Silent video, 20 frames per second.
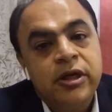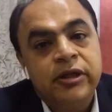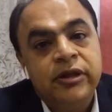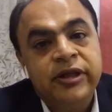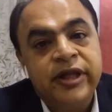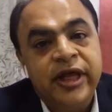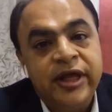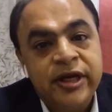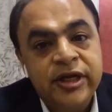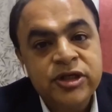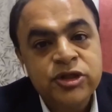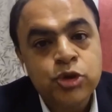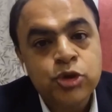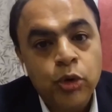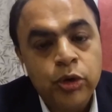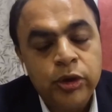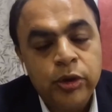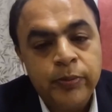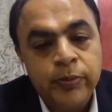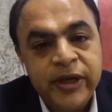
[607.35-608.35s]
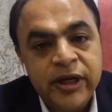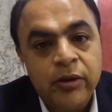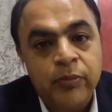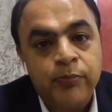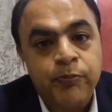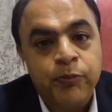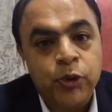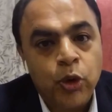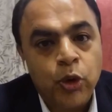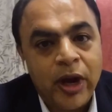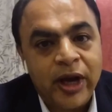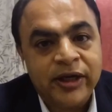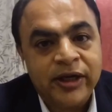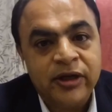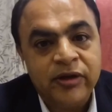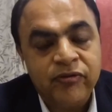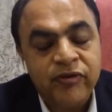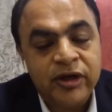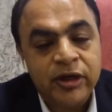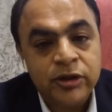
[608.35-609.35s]
There is going to be a
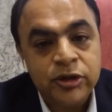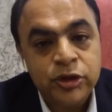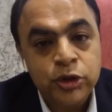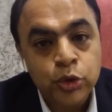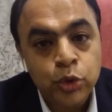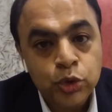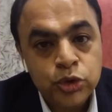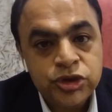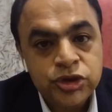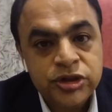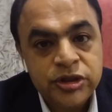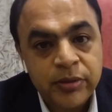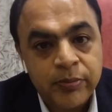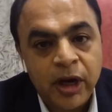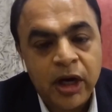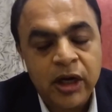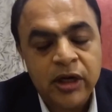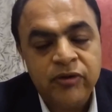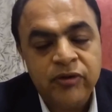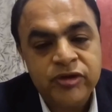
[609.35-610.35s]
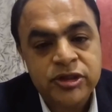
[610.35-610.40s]
proactive and a huge demand,